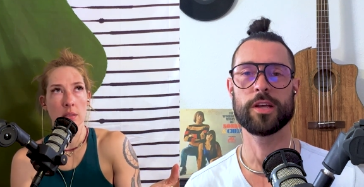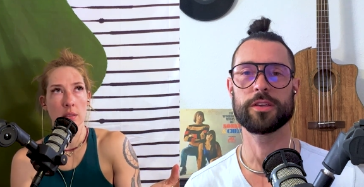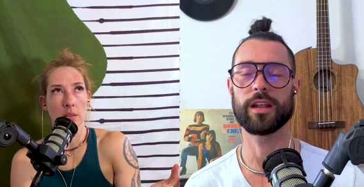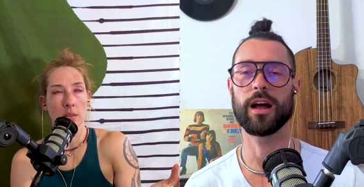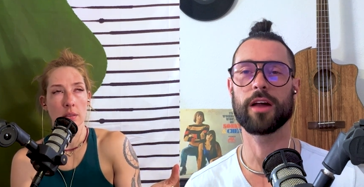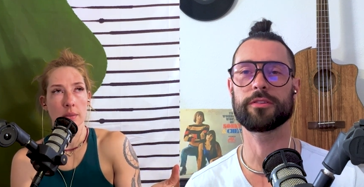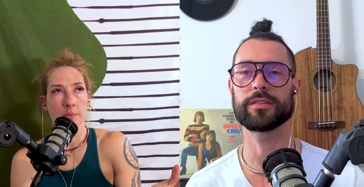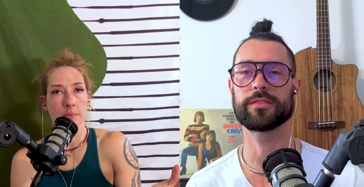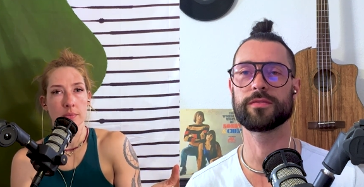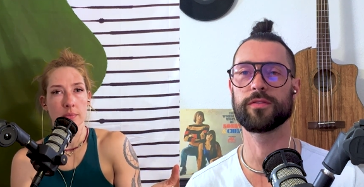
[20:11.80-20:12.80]
Speaker 1: You get
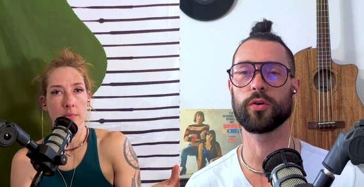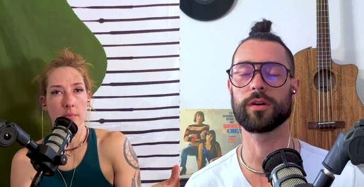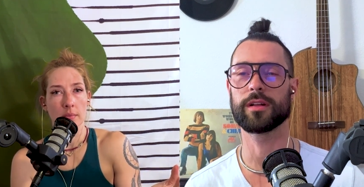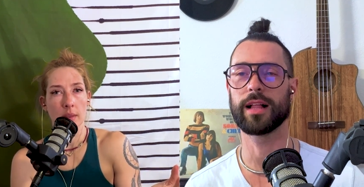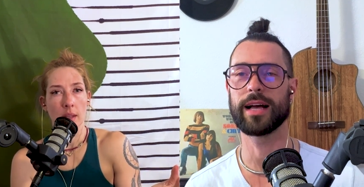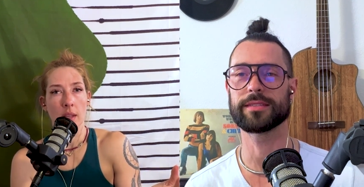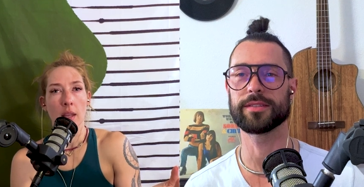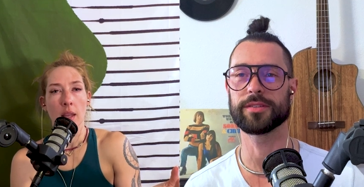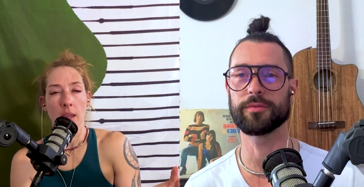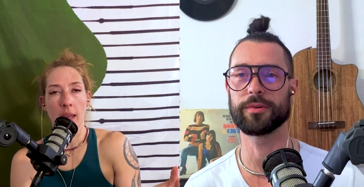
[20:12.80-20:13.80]
104
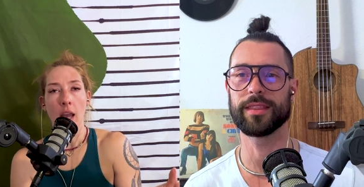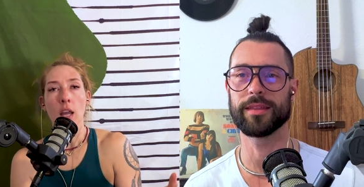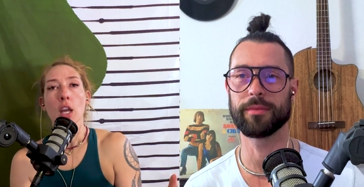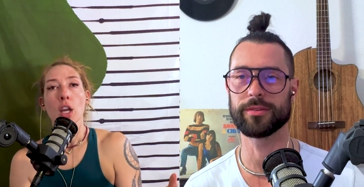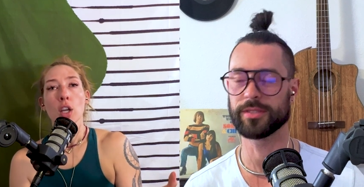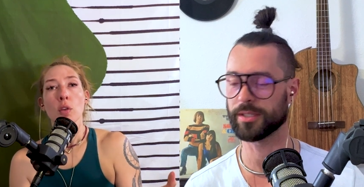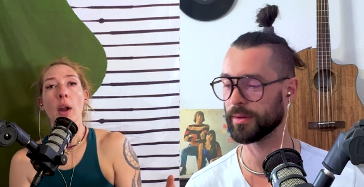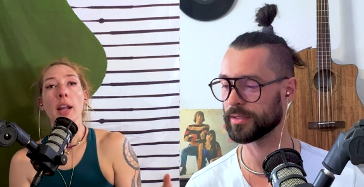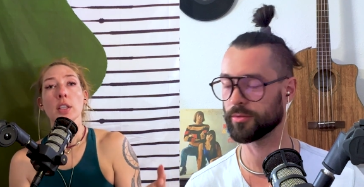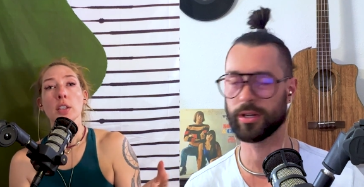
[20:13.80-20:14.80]
classes with yeah. the most
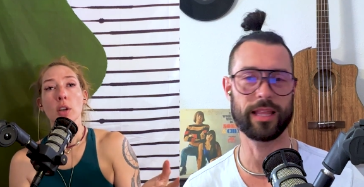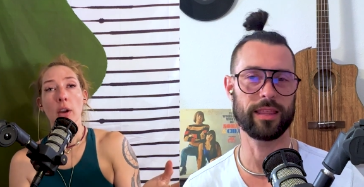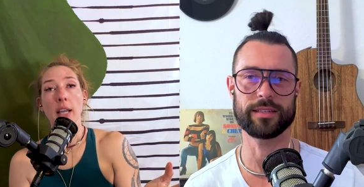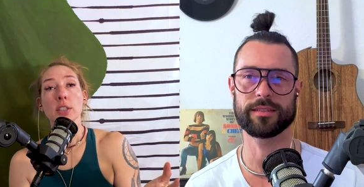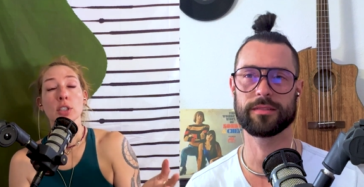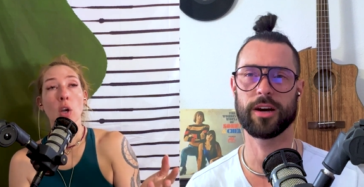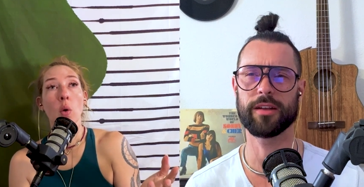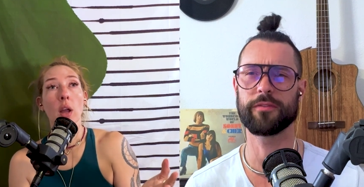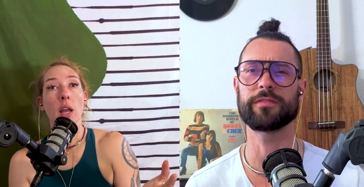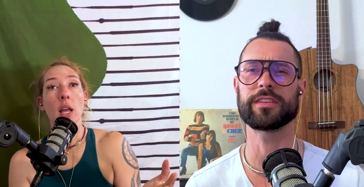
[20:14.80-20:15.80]
expensive right. one, I think. Okay, so
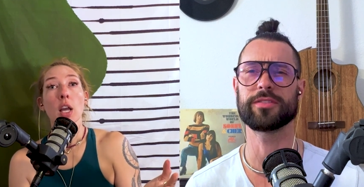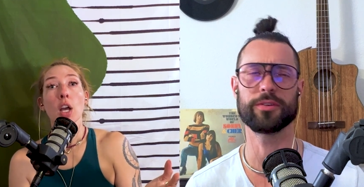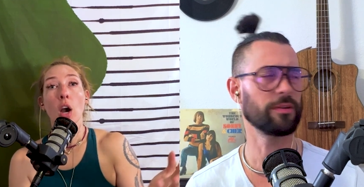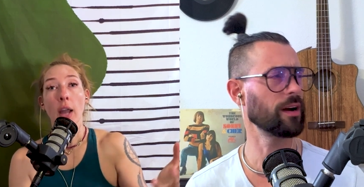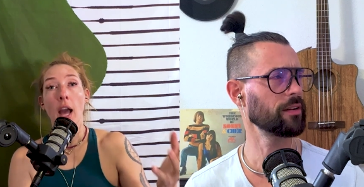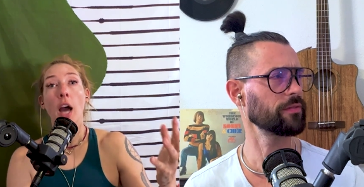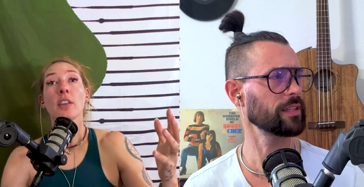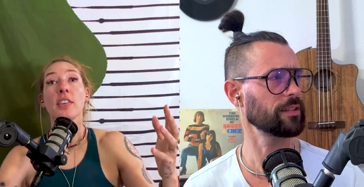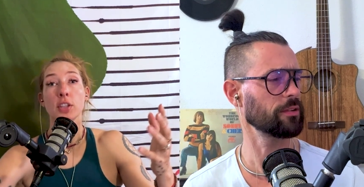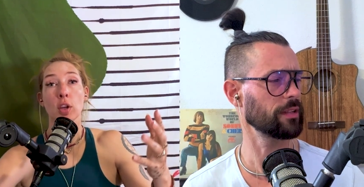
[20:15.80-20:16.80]
152. Okay,
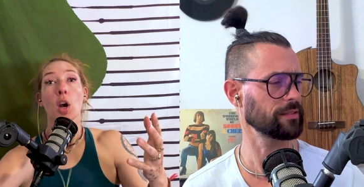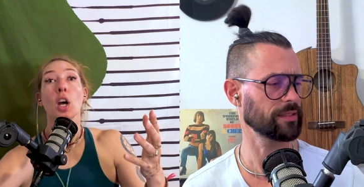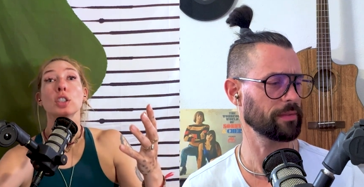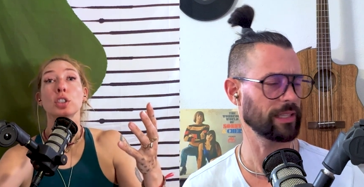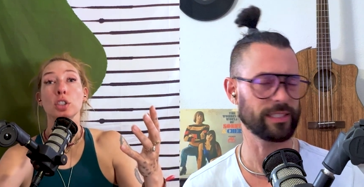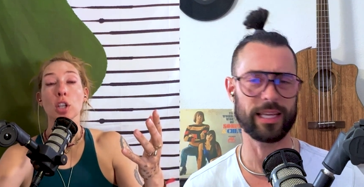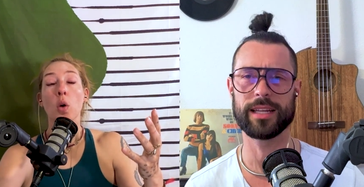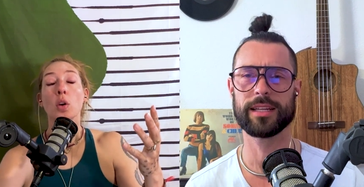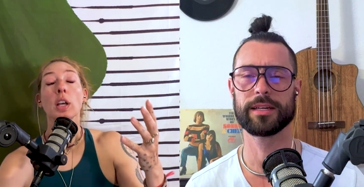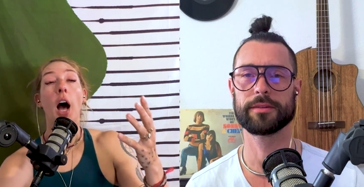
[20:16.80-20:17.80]
152. 152 something like so,
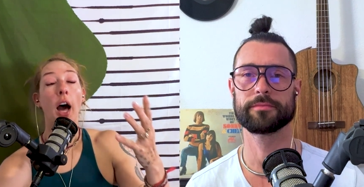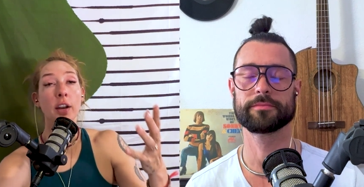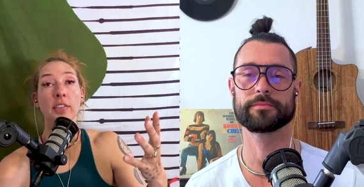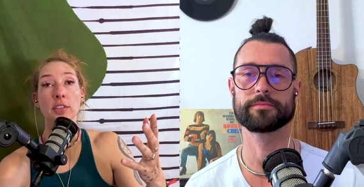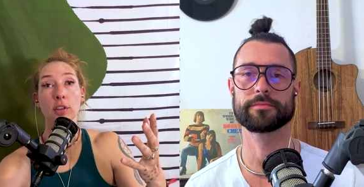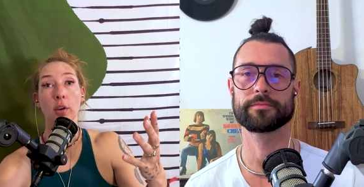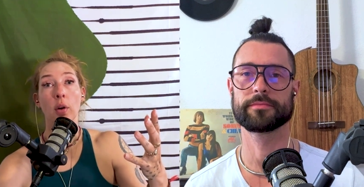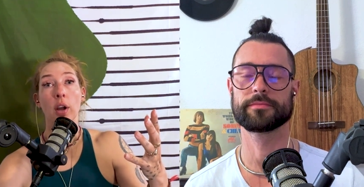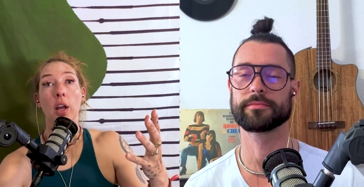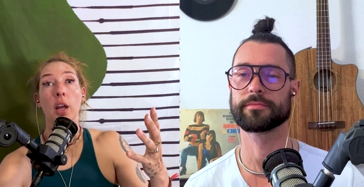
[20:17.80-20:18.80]
Speaker 2: that. So
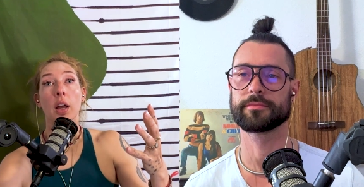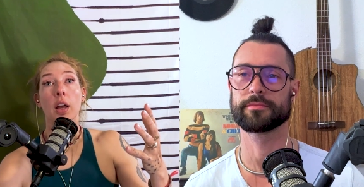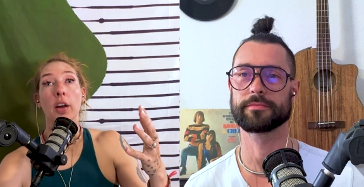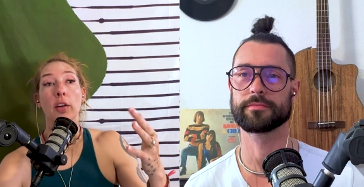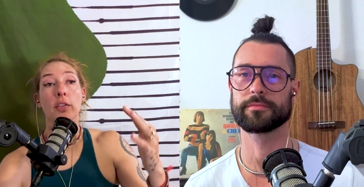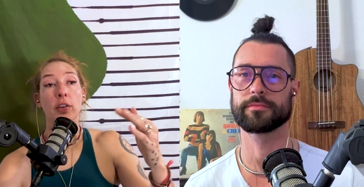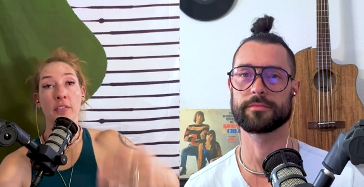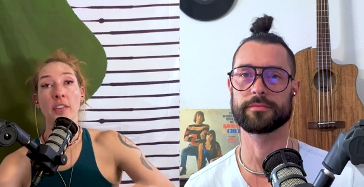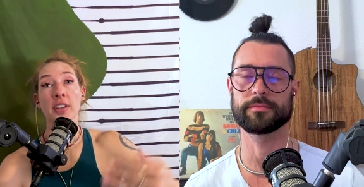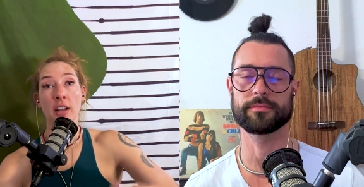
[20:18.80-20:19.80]
152 for
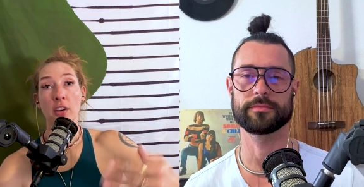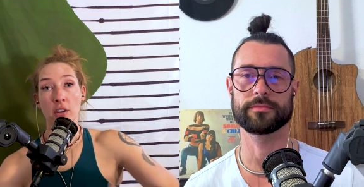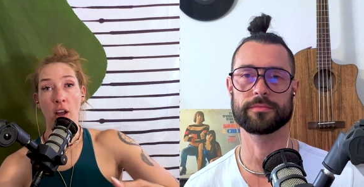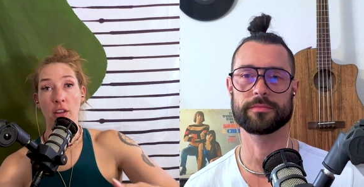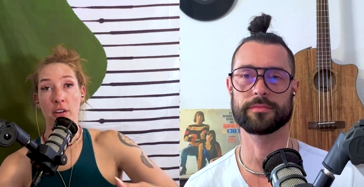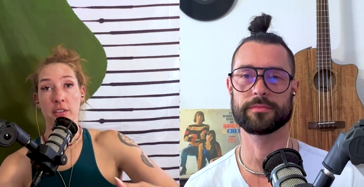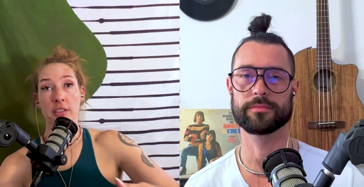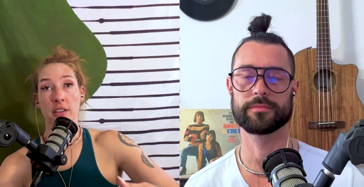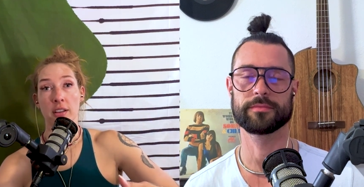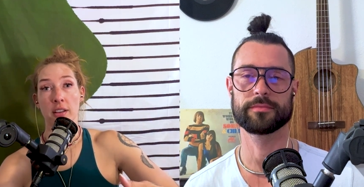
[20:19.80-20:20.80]

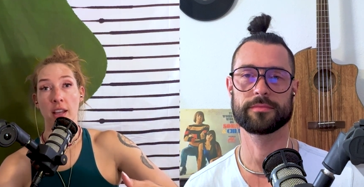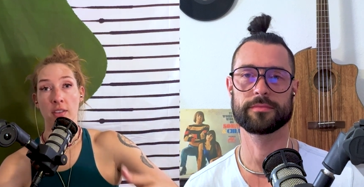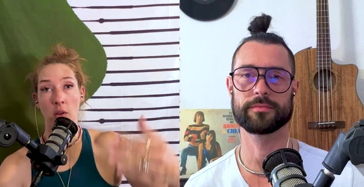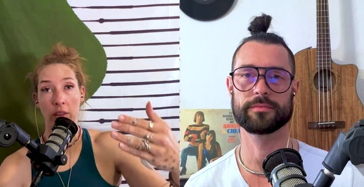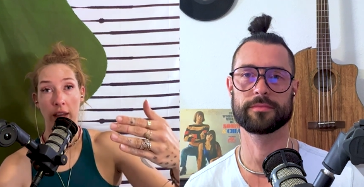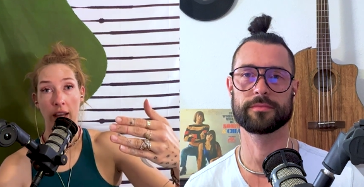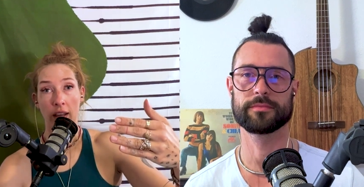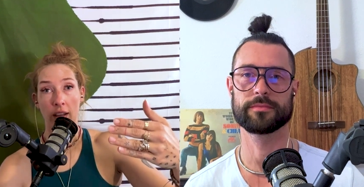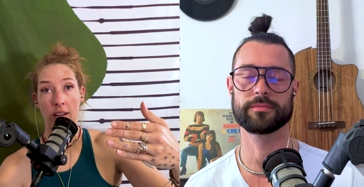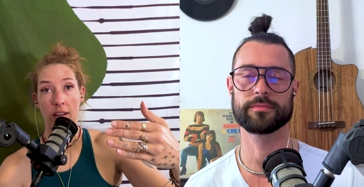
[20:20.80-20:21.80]
$1,500, it's
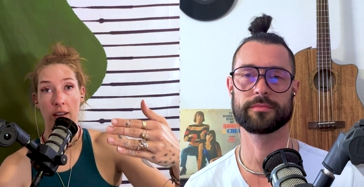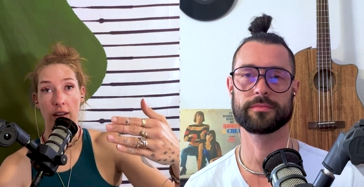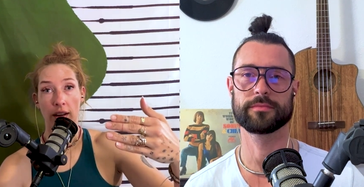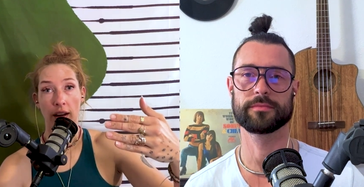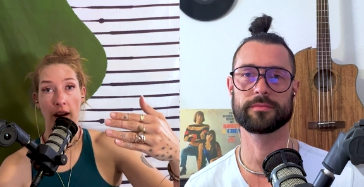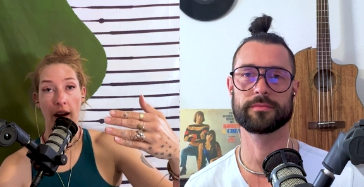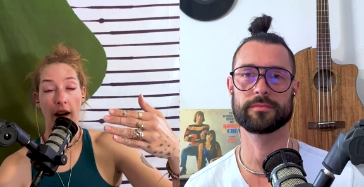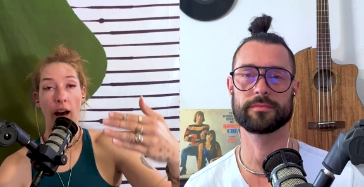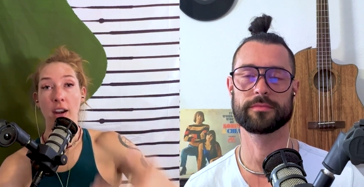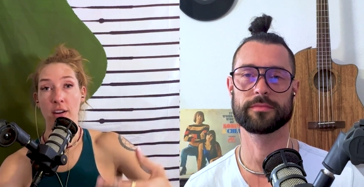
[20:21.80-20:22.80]
only
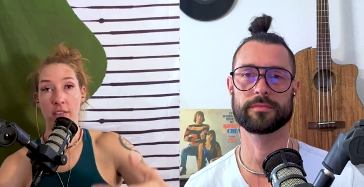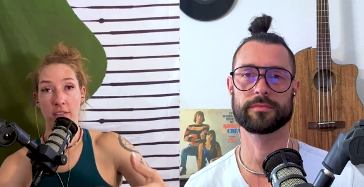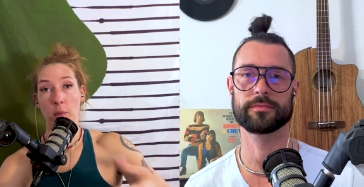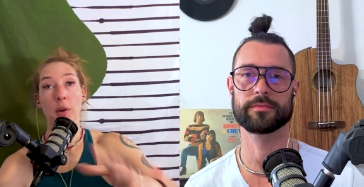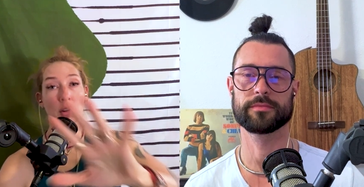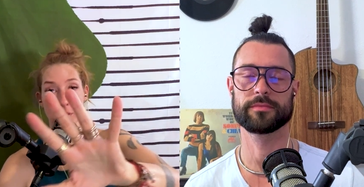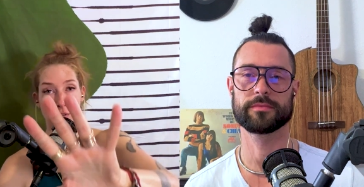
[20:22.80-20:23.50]
150 we don't charge